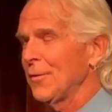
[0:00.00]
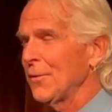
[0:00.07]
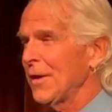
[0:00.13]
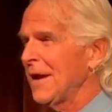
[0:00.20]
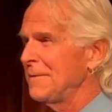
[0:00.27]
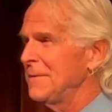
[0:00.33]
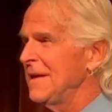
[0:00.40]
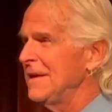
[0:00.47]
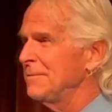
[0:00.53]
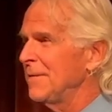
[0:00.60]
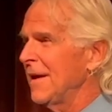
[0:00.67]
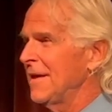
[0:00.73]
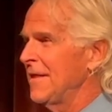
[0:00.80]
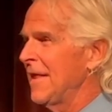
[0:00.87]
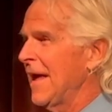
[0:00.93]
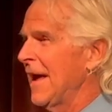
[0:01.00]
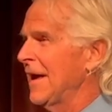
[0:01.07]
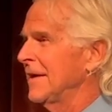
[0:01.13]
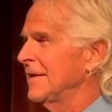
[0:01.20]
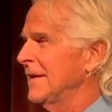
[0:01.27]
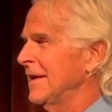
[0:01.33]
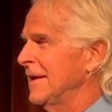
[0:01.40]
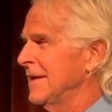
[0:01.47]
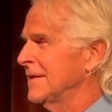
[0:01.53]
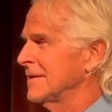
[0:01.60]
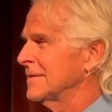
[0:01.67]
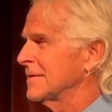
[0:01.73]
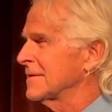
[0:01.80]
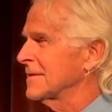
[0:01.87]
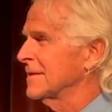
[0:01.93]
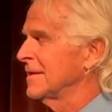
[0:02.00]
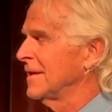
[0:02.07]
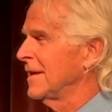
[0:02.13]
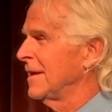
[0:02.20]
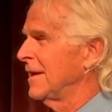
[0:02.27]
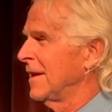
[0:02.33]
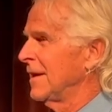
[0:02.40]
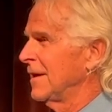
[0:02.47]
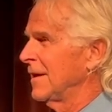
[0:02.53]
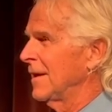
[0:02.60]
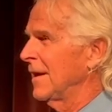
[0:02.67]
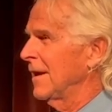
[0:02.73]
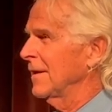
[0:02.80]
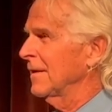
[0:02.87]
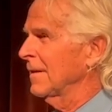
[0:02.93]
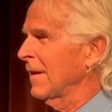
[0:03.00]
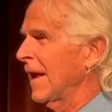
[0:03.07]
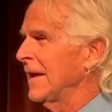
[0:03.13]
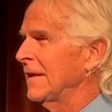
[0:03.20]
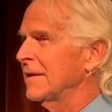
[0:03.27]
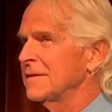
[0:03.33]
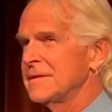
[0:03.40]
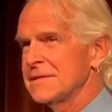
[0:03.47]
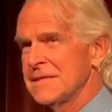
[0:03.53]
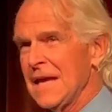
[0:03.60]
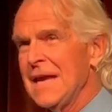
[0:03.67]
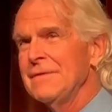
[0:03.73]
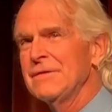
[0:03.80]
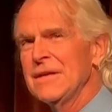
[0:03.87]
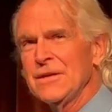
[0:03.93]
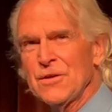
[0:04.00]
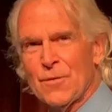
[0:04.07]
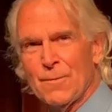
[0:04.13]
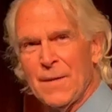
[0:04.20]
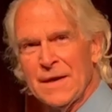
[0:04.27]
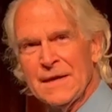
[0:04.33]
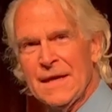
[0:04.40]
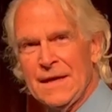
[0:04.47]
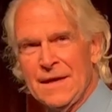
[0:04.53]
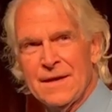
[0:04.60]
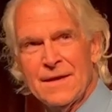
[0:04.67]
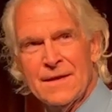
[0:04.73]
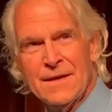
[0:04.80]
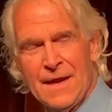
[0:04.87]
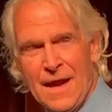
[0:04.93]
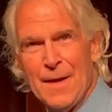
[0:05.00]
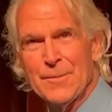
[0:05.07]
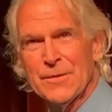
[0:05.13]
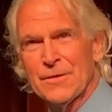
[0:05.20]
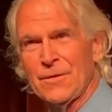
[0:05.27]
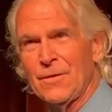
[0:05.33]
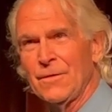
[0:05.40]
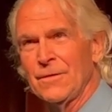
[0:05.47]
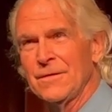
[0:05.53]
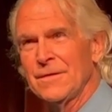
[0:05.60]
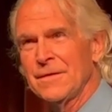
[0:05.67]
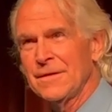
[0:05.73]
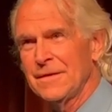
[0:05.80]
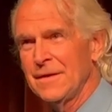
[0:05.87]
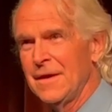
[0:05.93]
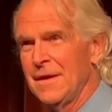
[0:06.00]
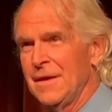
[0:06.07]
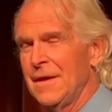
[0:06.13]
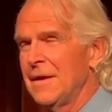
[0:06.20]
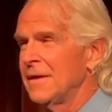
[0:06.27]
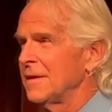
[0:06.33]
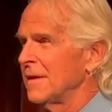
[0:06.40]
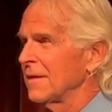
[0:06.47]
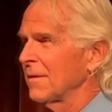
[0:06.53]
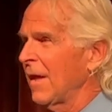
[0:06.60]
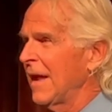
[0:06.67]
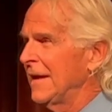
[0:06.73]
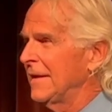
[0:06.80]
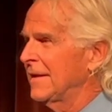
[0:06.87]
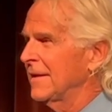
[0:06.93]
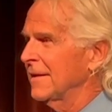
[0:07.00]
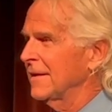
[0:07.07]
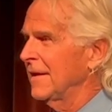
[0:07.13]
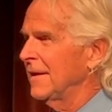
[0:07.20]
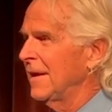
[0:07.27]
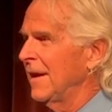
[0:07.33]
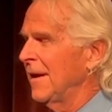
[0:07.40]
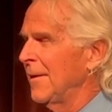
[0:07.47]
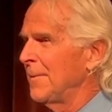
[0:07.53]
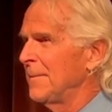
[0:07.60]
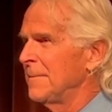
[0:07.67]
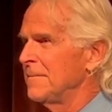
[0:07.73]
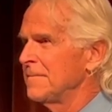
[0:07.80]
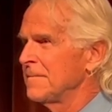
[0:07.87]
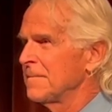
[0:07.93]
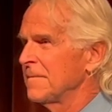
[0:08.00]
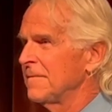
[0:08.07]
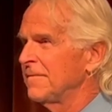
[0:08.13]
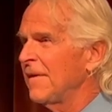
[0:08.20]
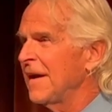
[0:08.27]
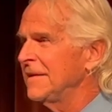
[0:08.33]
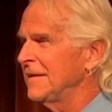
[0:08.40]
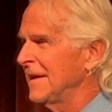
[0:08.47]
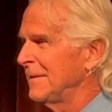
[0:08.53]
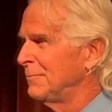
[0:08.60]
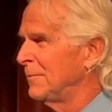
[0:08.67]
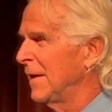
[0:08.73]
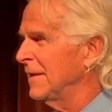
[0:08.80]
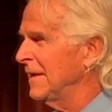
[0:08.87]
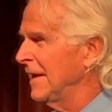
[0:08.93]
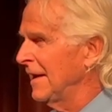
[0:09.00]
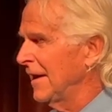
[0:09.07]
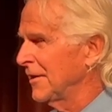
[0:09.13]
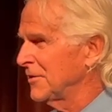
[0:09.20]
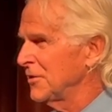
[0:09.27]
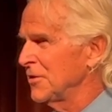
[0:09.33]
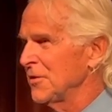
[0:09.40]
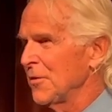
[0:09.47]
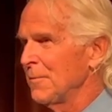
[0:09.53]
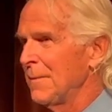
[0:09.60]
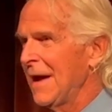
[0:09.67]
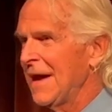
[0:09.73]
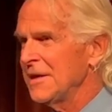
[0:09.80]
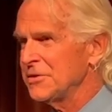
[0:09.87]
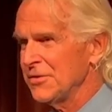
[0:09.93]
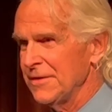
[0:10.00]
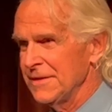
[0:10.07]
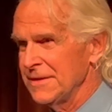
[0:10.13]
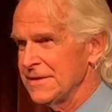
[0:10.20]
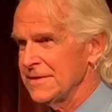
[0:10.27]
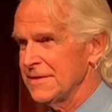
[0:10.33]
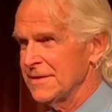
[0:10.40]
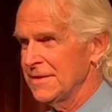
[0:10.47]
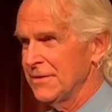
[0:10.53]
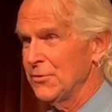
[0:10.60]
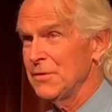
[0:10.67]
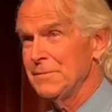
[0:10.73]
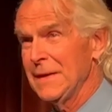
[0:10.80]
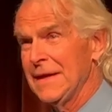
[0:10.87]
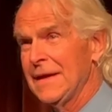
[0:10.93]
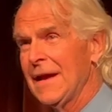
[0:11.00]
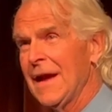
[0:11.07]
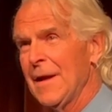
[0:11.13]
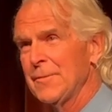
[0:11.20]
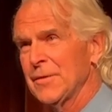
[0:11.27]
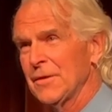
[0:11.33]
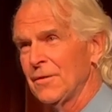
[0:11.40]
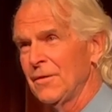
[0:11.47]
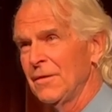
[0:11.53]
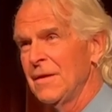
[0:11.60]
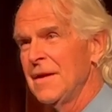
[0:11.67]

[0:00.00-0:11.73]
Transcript: What I mean by that is like saving your money capital, like finding money under your mattress would be capital.